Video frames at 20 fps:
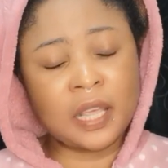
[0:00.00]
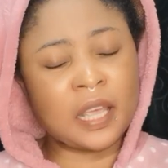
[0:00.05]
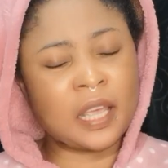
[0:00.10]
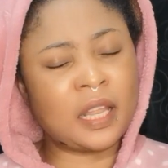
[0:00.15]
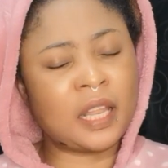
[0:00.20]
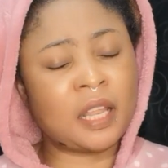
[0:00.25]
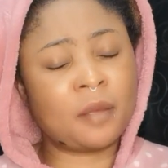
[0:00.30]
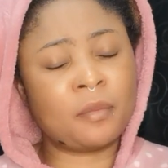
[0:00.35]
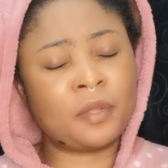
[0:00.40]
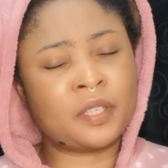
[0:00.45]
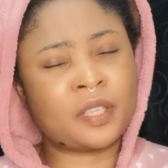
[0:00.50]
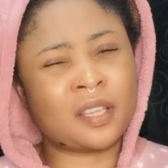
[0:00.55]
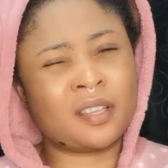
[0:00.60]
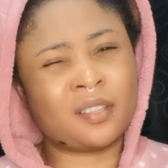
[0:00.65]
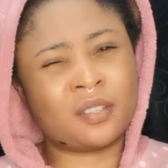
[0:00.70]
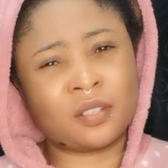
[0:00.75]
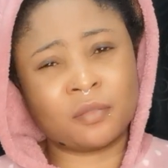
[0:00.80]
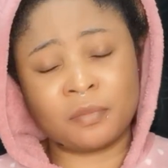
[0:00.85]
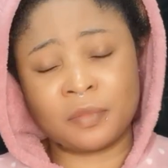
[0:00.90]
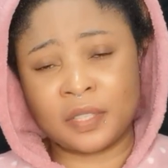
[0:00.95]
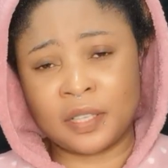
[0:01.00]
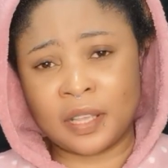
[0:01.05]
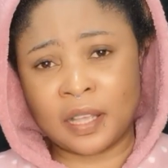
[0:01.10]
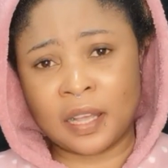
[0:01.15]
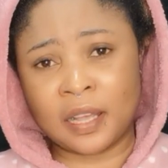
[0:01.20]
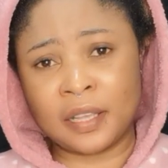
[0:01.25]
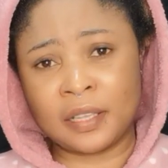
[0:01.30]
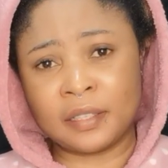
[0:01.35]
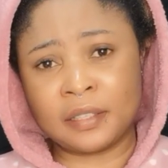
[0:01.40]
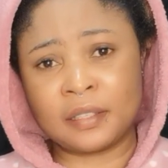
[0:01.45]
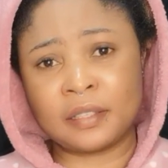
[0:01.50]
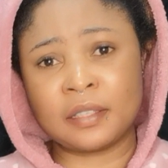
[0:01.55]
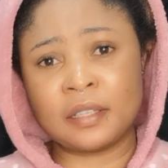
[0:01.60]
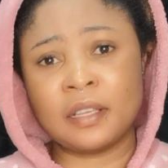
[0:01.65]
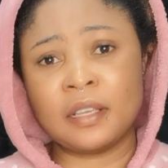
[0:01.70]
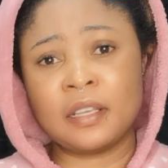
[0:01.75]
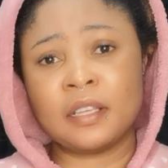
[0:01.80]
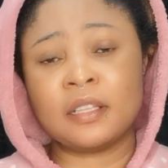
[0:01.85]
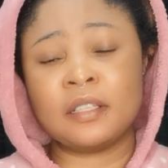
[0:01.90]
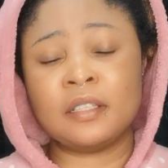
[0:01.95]
And let me tell you something guys,
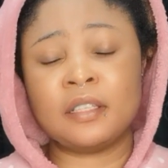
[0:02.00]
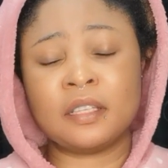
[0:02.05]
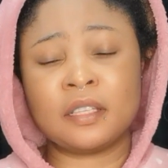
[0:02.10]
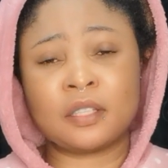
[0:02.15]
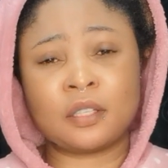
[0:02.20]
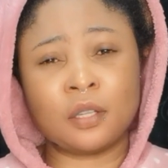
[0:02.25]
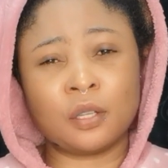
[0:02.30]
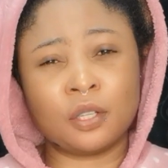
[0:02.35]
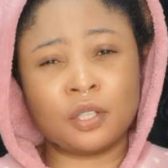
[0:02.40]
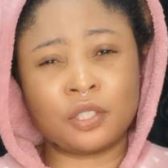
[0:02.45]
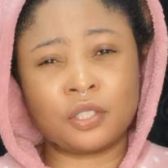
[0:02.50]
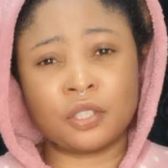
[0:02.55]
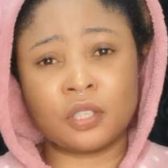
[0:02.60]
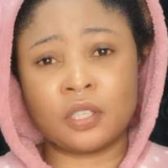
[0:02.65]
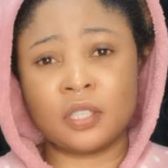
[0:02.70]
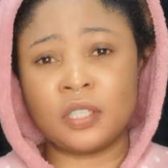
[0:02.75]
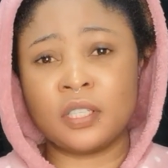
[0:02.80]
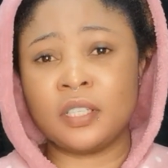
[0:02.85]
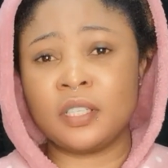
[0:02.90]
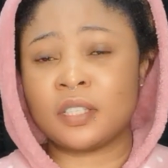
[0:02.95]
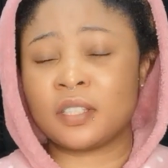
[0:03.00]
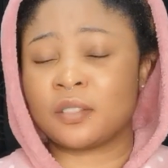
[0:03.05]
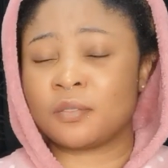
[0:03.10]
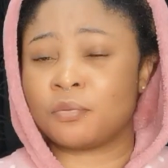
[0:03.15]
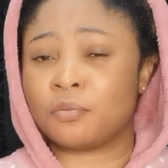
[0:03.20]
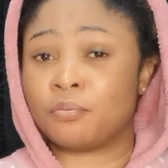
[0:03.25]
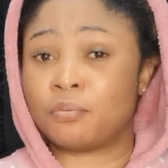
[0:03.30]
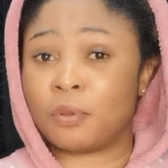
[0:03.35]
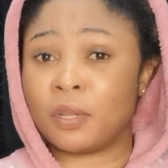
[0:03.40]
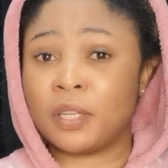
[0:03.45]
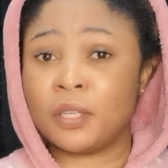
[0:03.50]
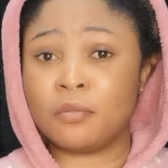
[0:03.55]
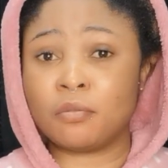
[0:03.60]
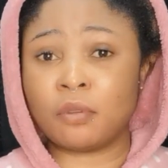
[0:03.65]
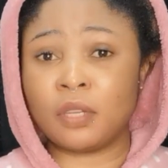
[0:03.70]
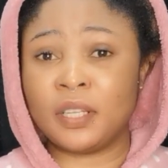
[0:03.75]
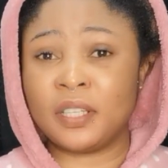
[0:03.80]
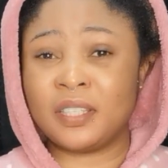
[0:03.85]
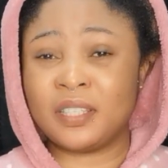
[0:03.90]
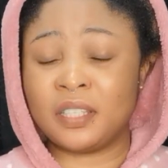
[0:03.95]
this lotion is
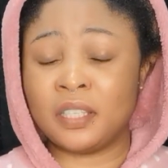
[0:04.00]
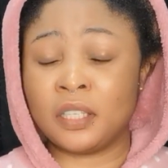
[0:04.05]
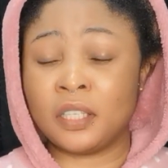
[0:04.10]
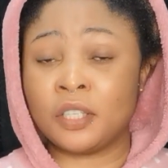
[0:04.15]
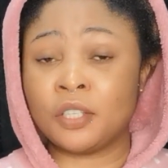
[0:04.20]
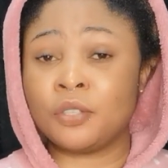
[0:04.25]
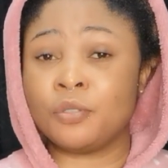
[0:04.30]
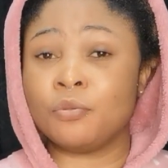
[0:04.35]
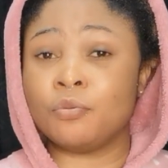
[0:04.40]
really thick.